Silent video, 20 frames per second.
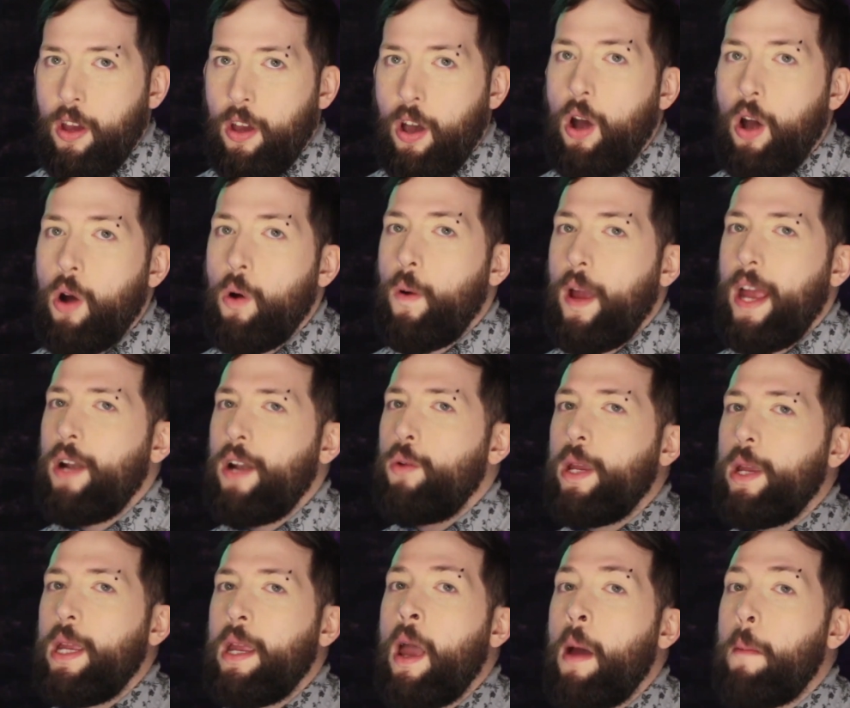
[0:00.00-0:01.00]
Oh, and
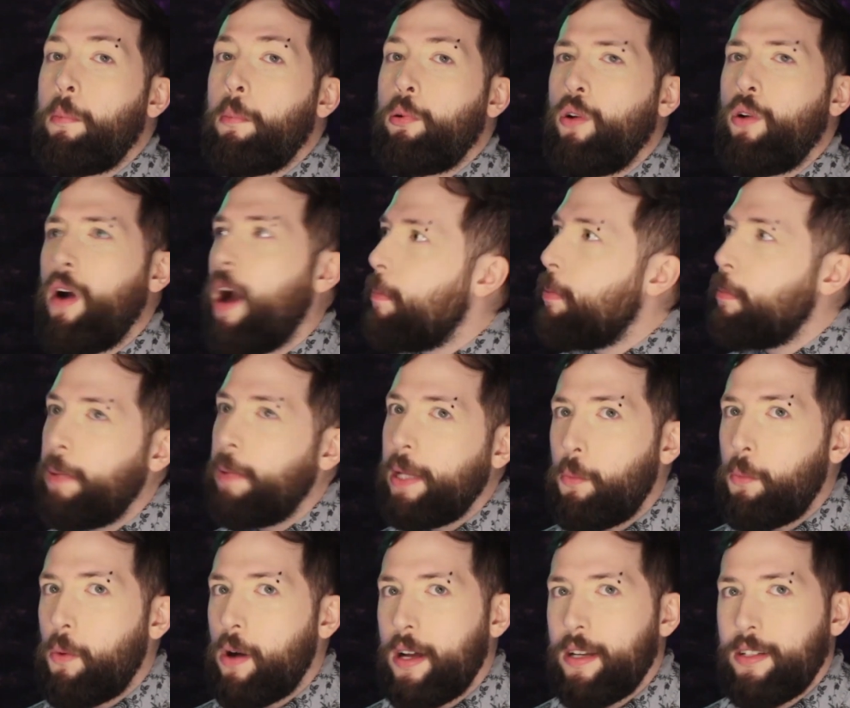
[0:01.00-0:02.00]
we probably
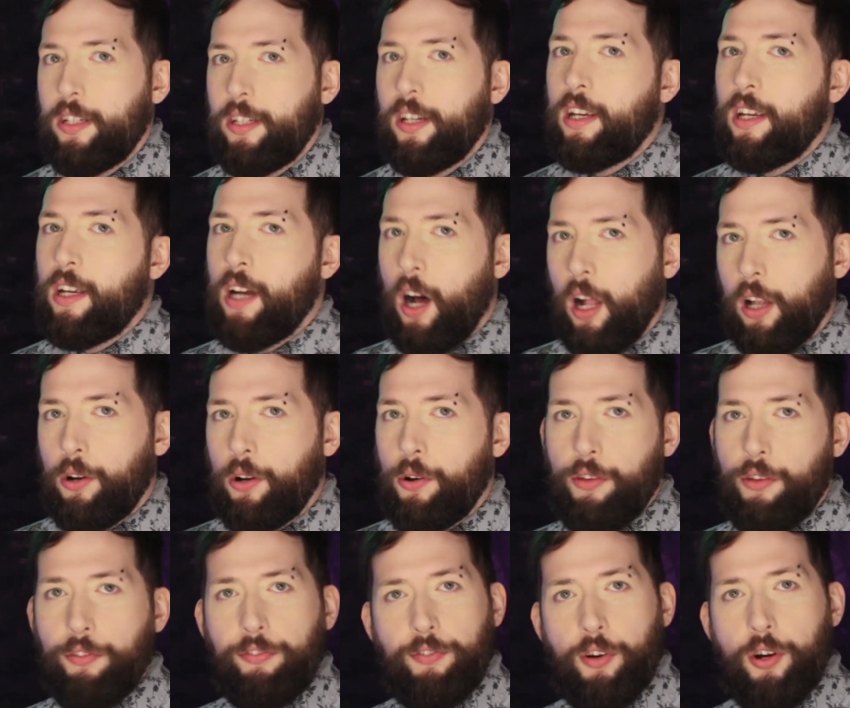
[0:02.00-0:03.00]
want to color
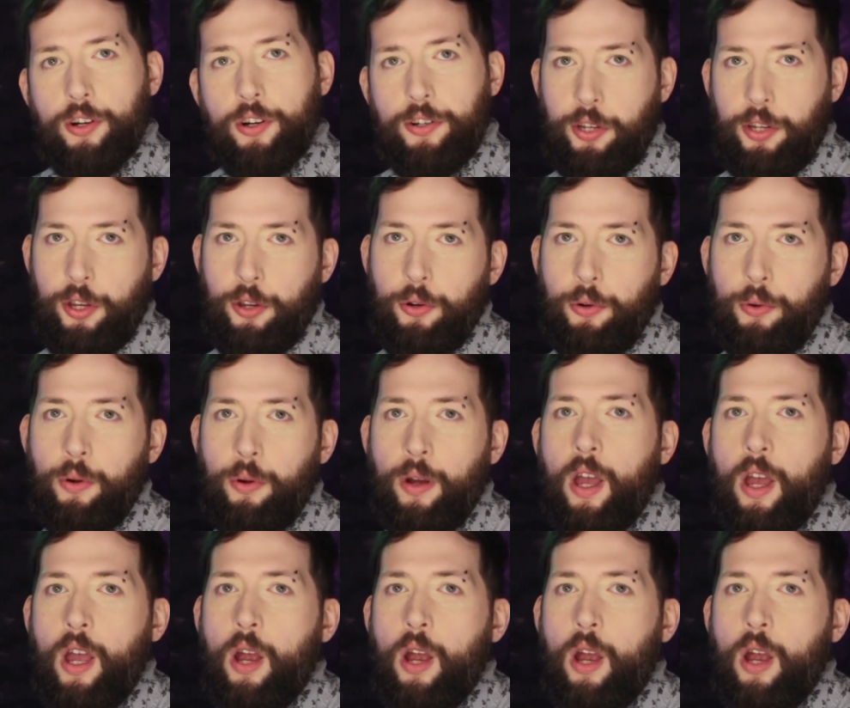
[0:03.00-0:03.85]
the fur too.